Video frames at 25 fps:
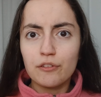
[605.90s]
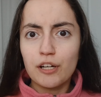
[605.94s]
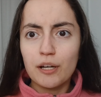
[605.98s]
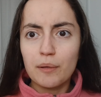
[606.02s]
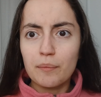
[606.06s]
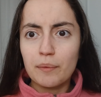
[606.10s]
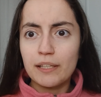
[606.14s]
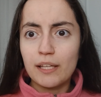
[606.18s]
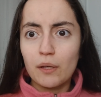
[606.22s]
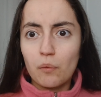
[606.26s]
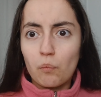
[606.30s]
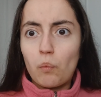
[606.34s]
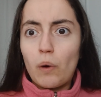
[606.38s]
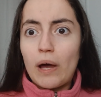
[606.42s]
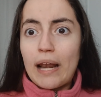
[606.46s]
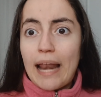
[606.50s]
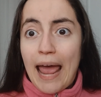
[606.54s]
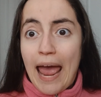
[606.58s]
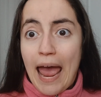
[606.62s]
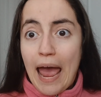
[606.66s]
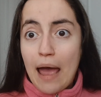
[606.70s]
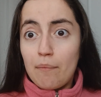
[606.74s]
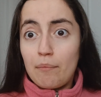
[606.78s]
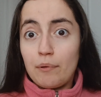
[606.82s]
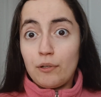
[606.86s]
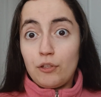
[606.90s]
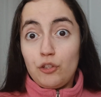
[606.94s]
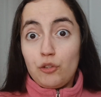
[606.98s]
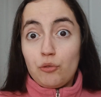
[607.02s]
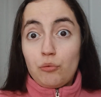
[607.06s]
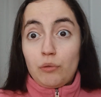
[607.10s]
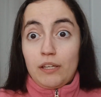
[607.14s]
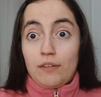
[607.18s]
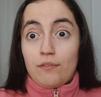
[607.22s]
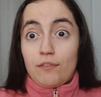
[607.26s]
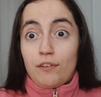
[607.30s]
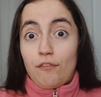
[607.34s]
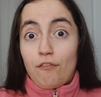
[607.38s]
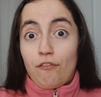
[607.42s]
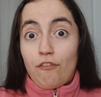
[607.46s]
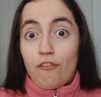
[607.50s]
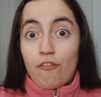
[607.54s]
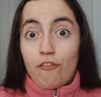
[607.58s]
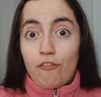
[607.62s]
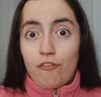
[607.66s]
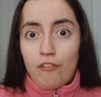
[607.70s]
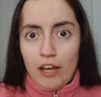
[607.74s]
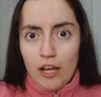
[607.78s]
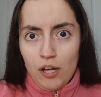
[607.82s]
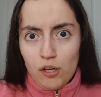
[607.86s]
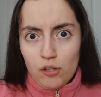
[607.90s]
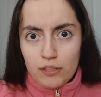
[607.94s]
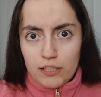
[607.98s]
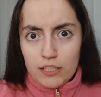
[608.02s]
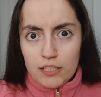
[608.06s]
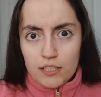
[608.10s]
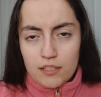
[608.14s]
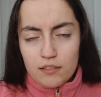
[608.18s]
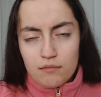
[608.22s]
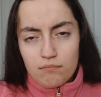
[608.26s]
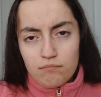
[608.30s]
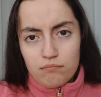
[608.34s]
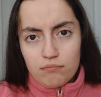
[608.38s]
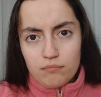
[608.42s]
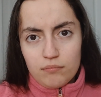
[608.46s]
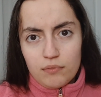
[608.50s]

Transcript: know what I mean? Like, what happened? You even failed this